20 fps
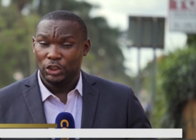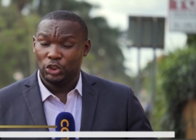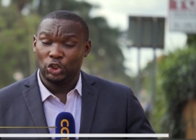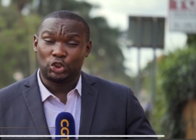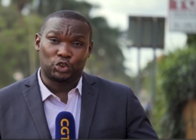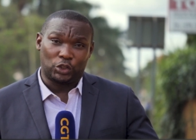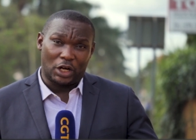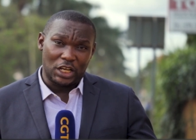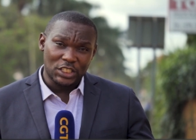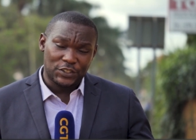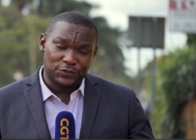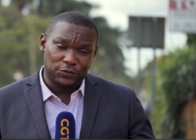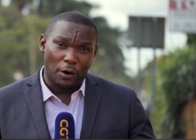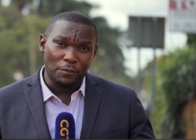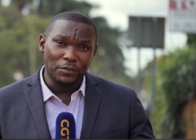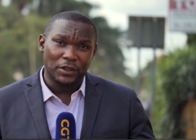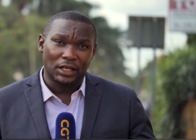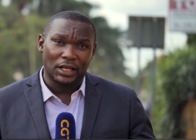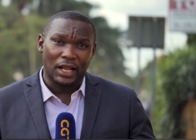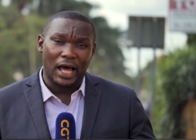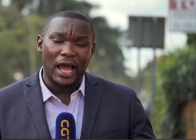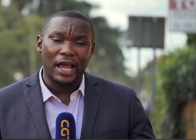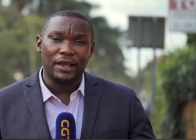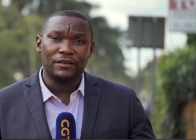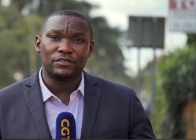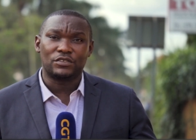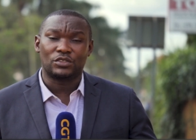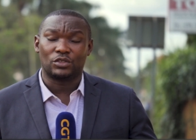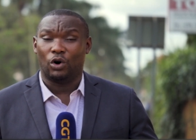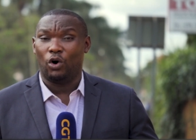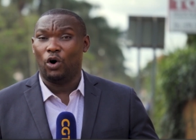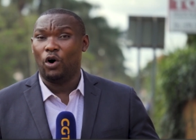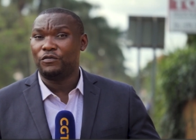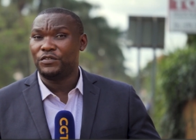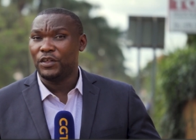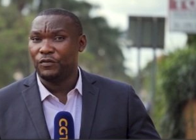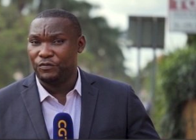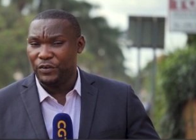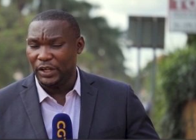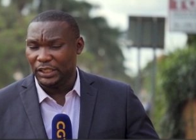to transform the lives
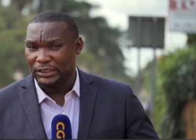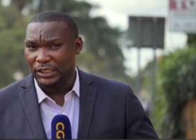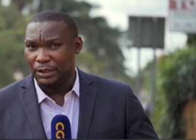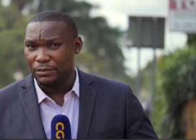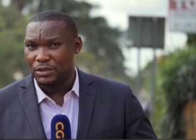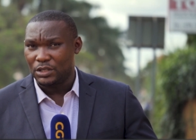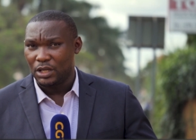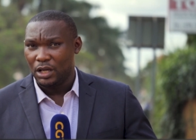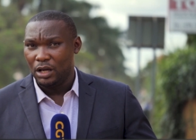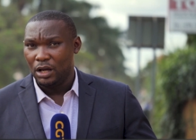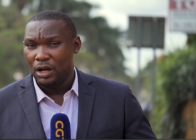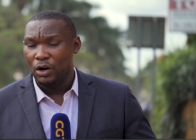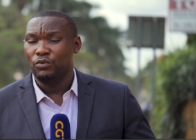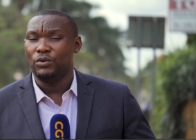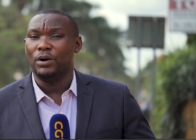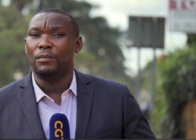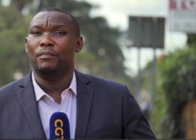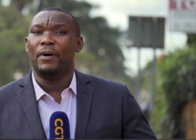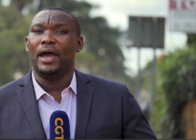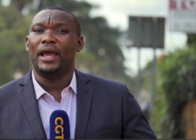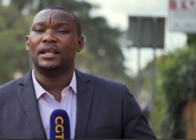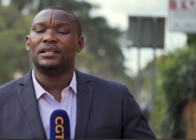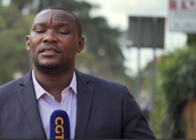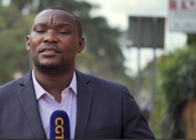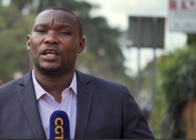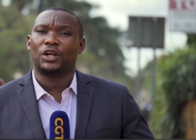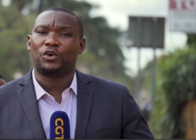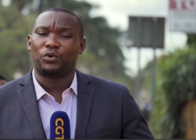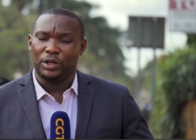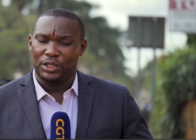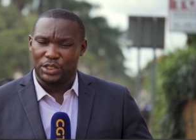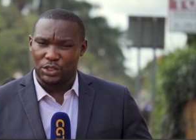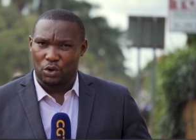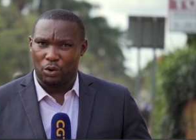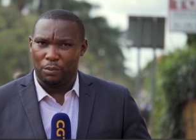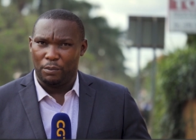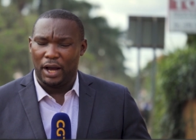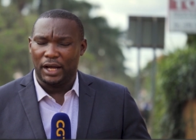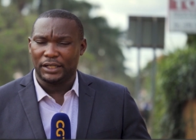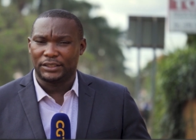of the victims remains a
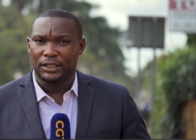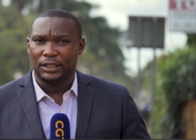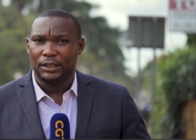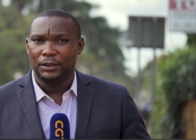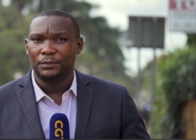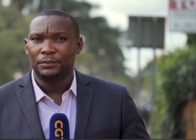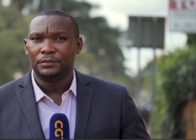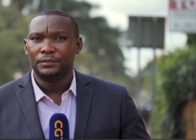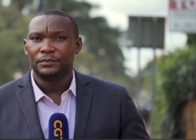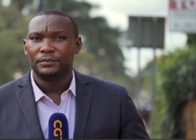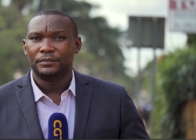critical matter.